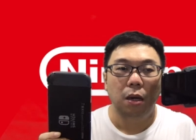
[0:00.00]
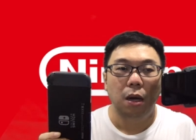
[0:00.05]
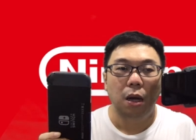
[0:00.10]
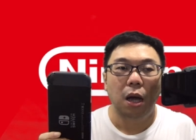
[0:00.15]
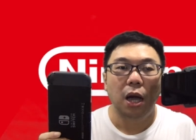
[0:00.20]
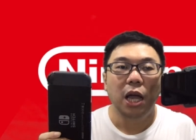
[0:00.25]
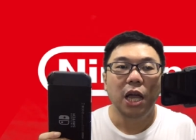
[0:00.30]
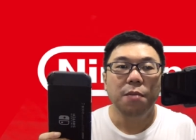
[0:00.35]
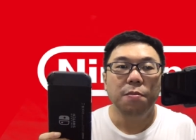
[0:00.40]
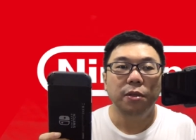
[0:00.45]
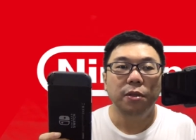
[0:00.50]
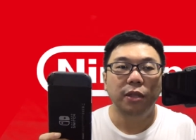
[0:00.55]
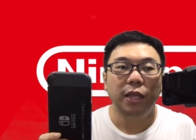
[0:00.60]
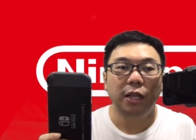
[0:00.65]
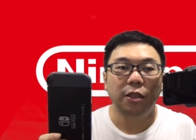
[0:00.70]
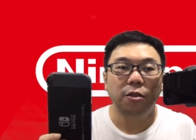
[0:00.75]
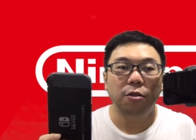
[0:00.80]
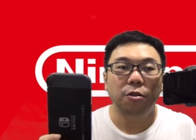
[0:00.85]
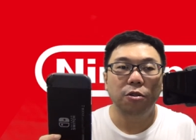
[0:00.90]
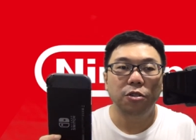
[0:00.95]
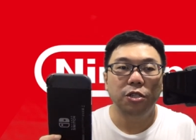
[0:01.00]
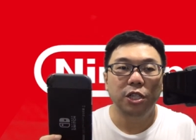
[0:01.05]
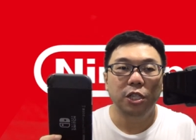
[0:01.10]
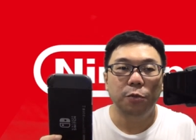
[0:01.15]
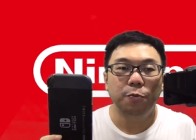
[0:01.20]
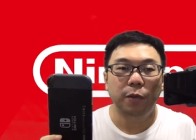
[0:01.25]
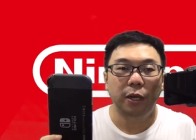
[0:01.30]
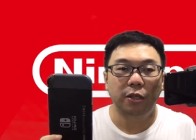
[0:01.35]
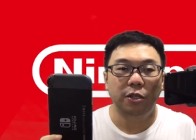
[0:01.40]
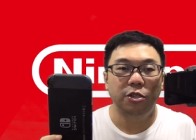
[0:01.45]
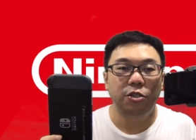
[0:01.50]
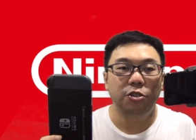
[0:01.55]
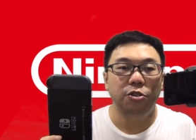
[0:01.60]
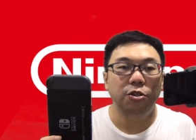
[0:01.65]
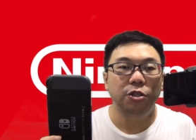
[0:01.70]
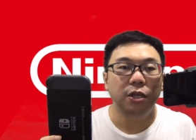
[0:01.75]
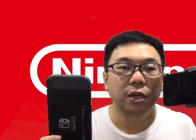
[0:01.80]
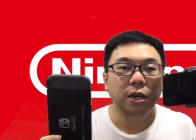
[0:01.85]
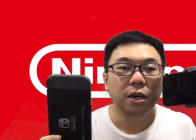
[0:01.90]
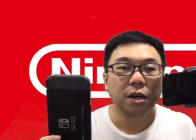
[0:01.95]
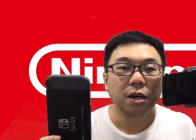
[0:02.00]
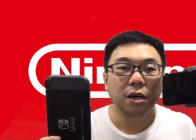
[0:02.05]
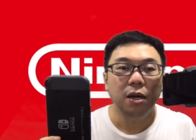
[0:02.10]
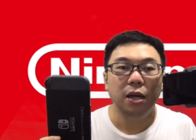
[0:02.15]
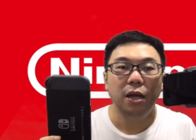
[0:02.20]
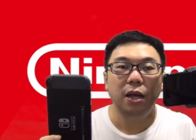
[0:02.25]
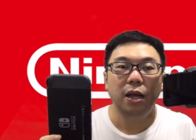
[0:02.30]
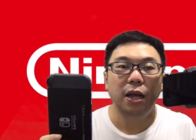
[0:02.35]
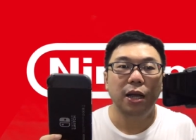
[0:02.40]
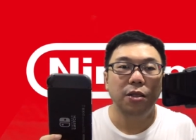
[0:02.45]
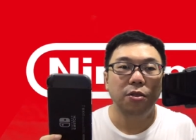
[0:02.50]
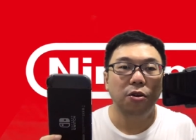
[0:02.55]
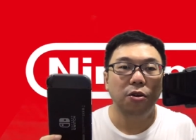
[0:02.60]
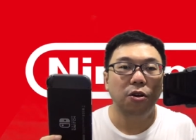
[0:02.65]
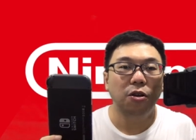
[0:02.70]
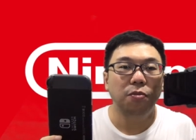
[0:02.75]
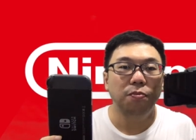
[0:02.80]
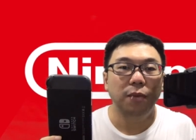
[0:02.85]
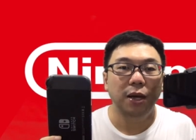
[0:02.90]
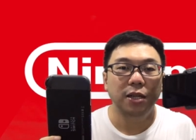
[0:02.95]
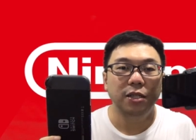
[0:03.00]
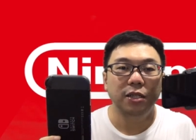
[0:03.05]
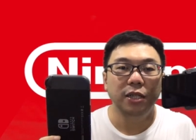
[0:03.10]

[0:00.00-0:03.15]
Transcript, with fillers: I am a technologies practitioner and on my